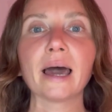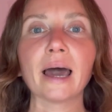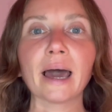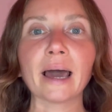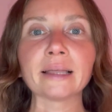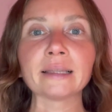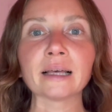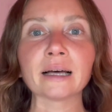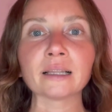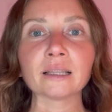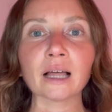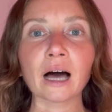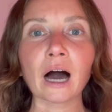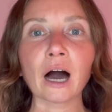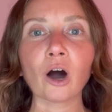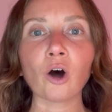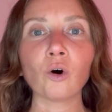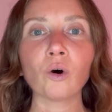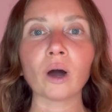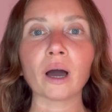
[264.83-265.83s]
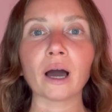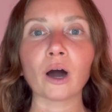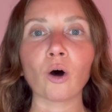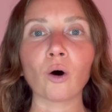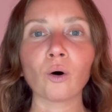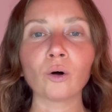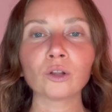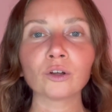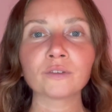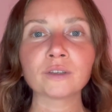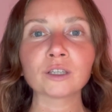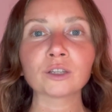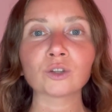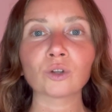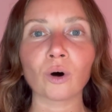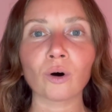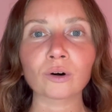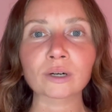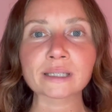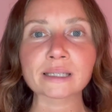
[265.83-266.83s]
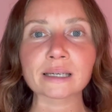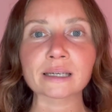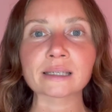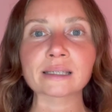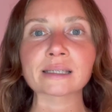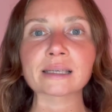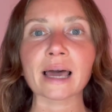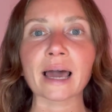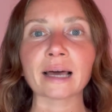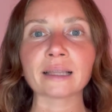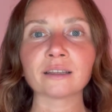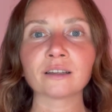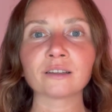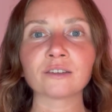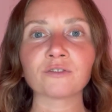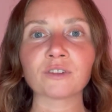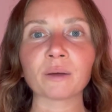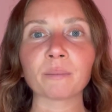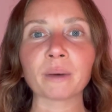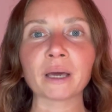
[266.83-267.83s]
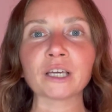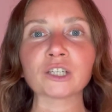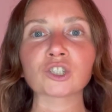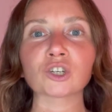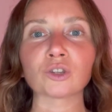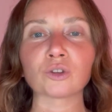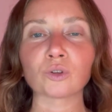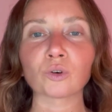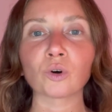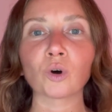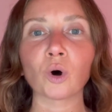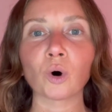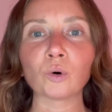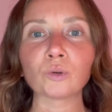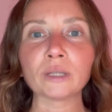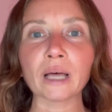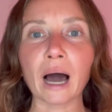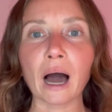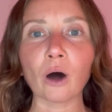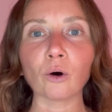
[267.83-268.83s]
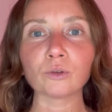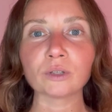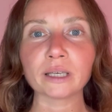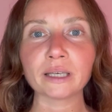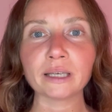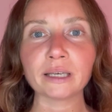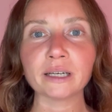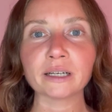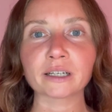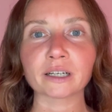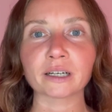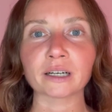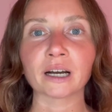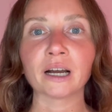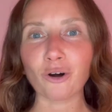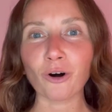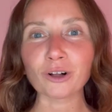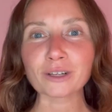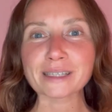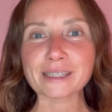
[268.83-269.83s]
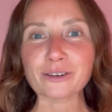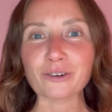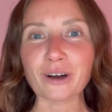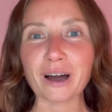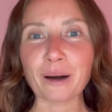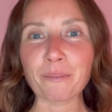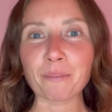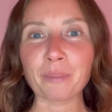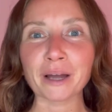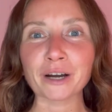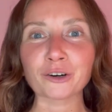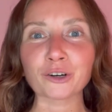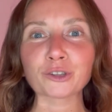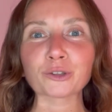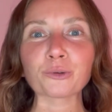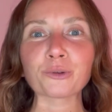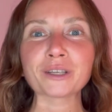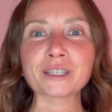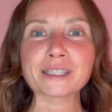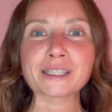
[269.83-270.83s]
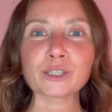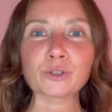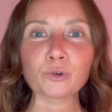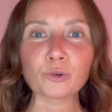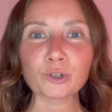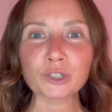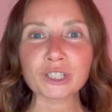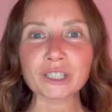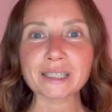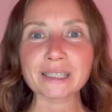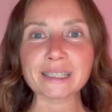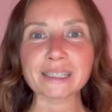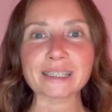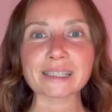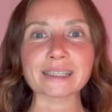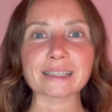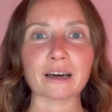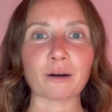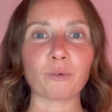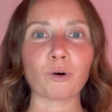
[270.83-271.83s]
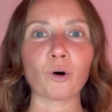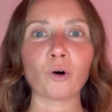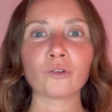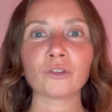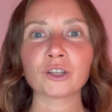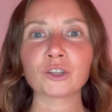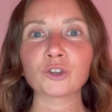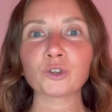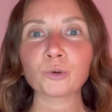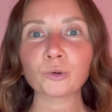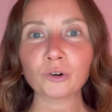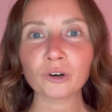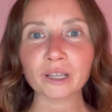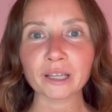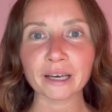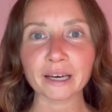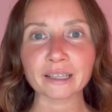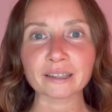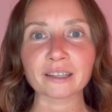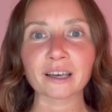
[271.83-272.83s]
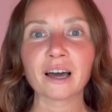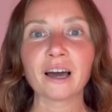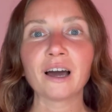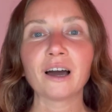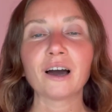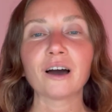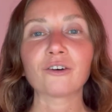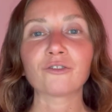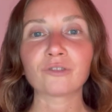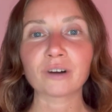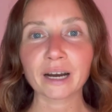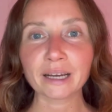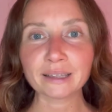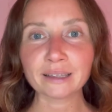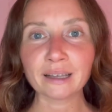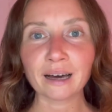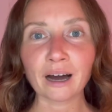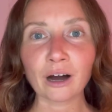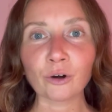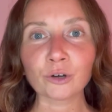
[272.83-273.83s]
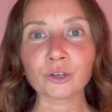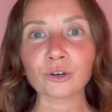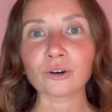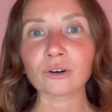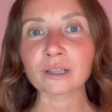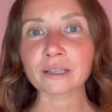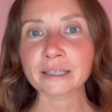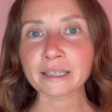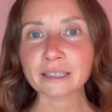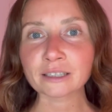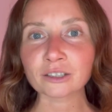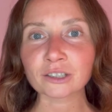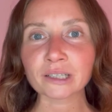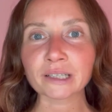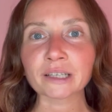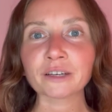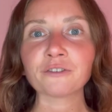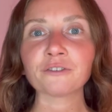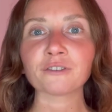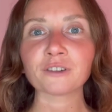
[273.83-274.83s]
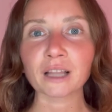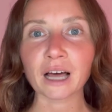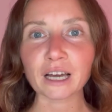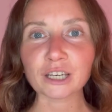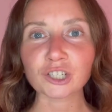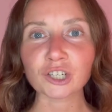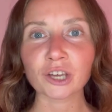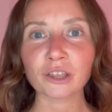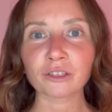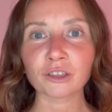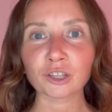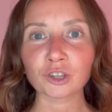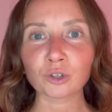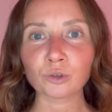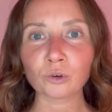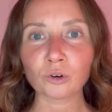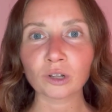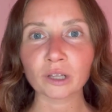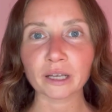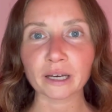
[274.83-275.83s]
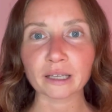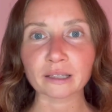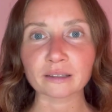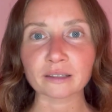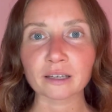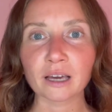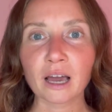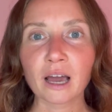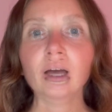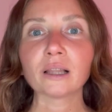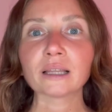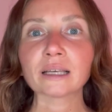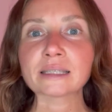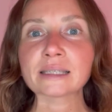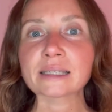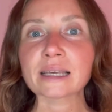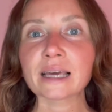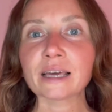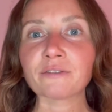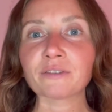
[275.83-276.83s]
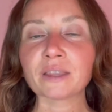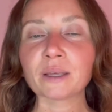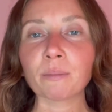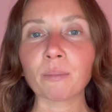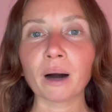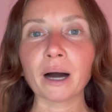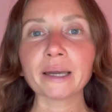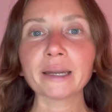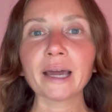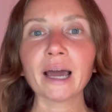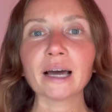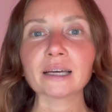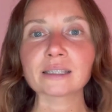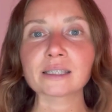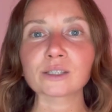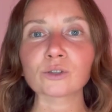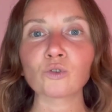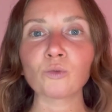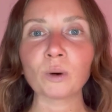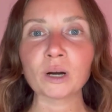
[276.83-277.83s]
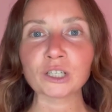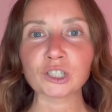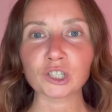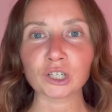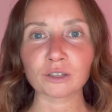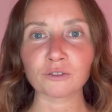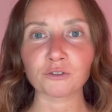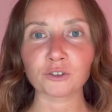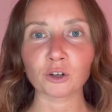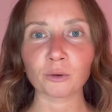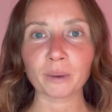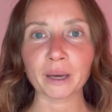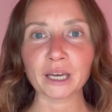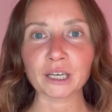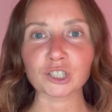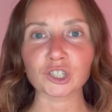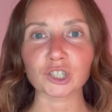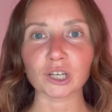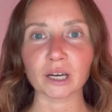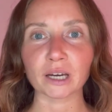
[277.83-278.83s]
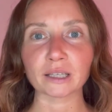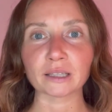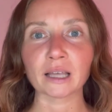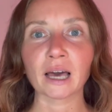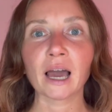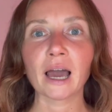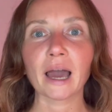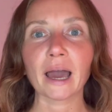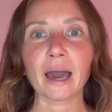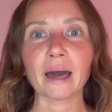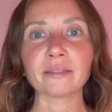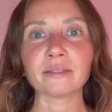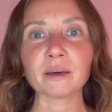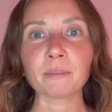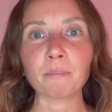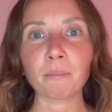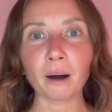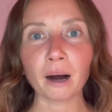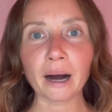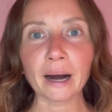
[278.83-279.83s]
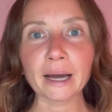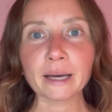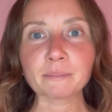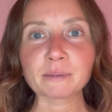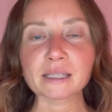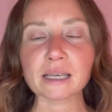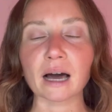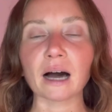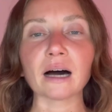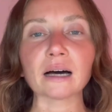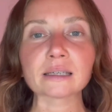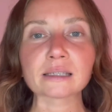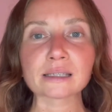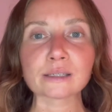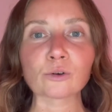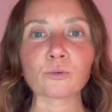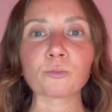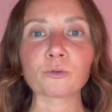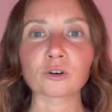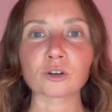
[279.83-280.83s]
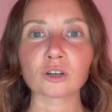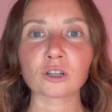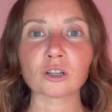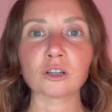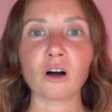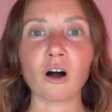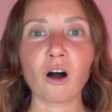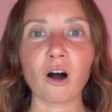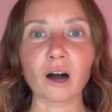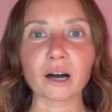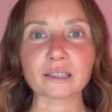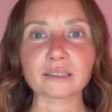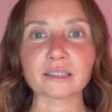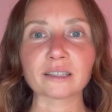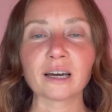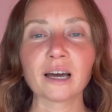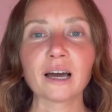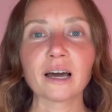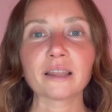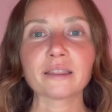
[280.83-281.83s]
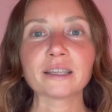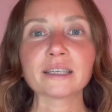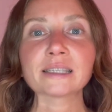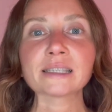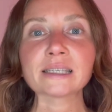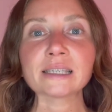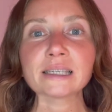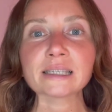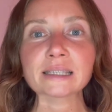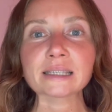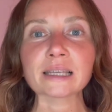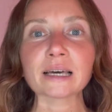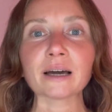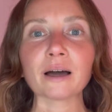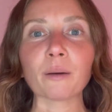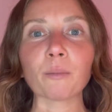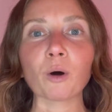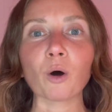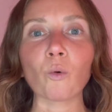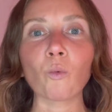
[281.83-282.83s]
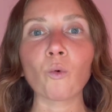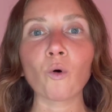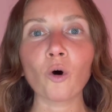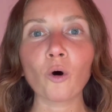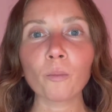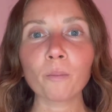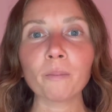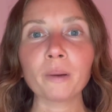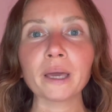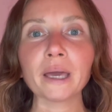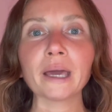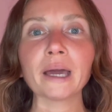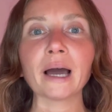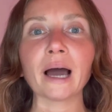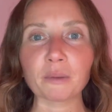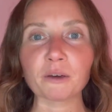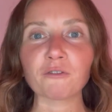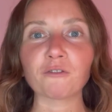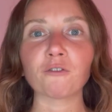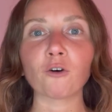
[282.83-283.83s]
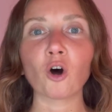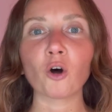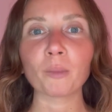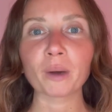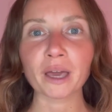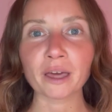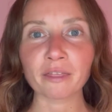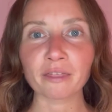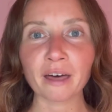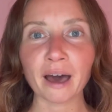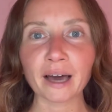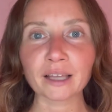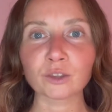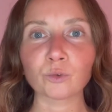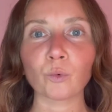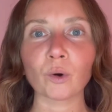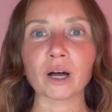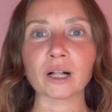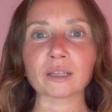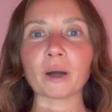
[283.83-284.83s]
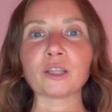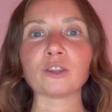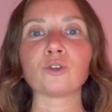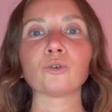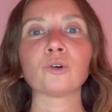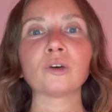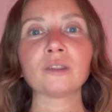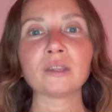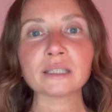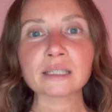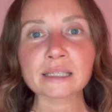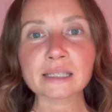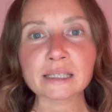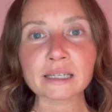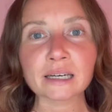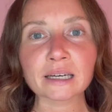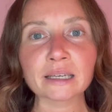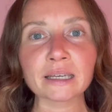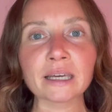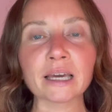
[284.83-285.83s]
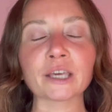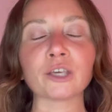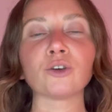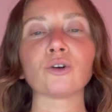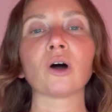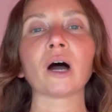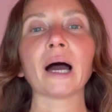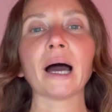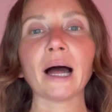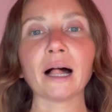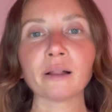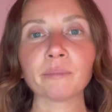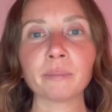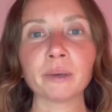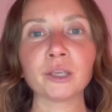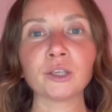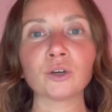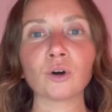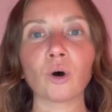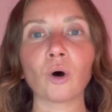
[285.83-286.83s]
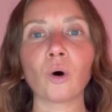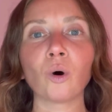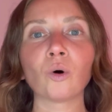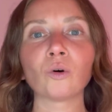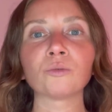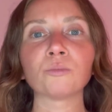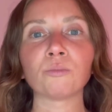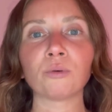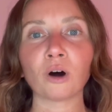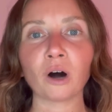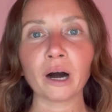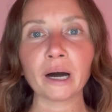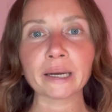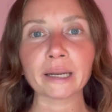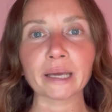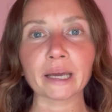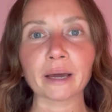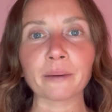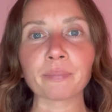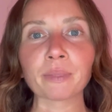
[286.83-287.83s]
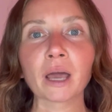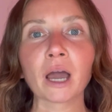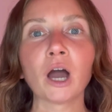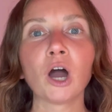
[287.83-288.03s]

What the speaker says: and allow all of the toxins and inflammation to go down here. Also compare it to the sewage system or the toilet. Right now you're literally flushing the toilet. Let's say if the body has too much inflammation and the pipes are super clogged, the system won't be performing that well. By doing this technique, you are helping your own body